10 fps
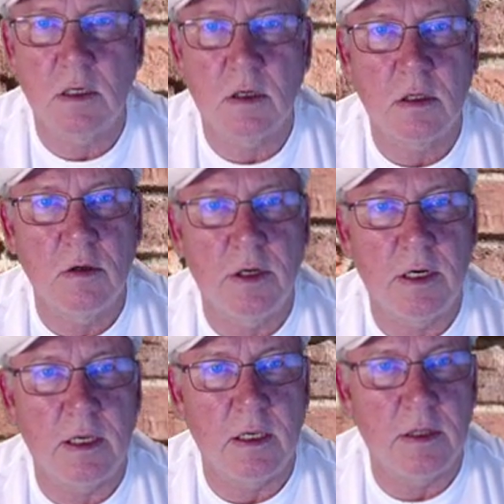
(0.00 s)
include
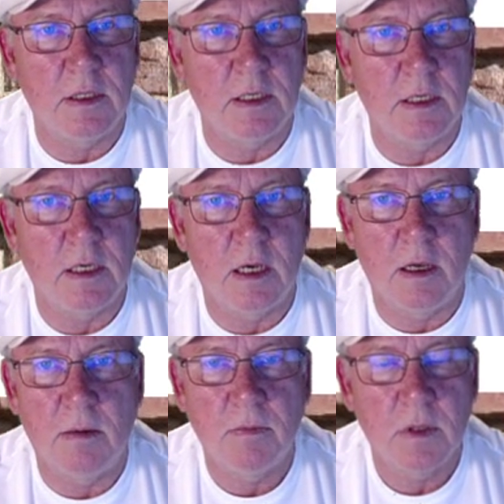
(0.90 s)
it in the